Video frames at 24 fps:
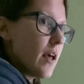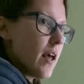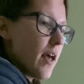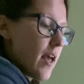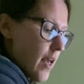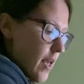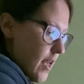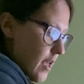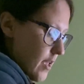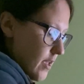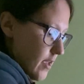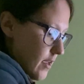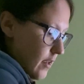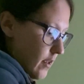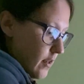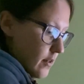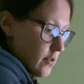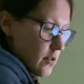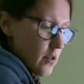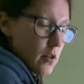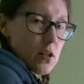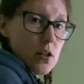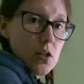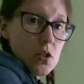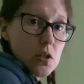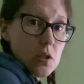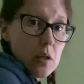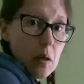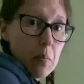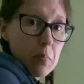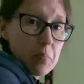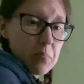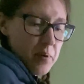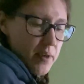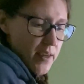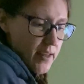and
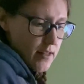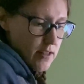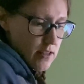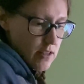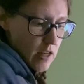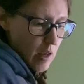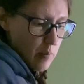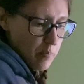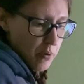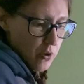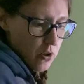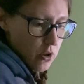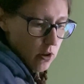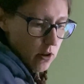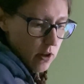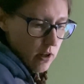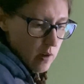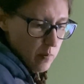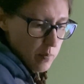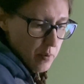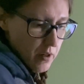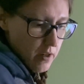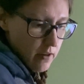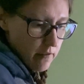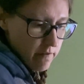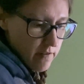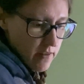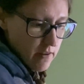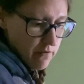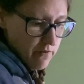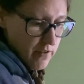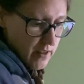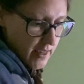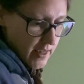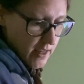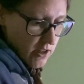some beans. I put a little bit of the
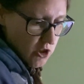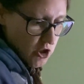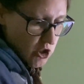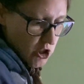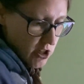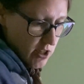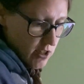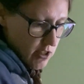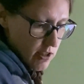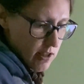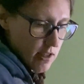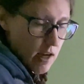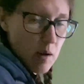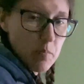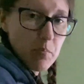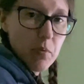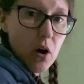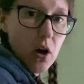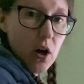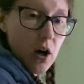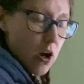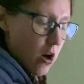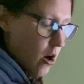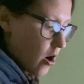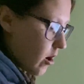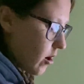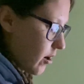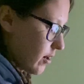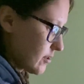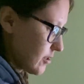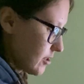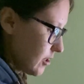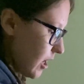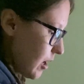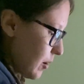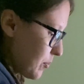vegan cheese that I bought on
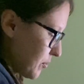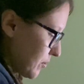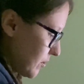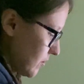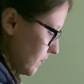top.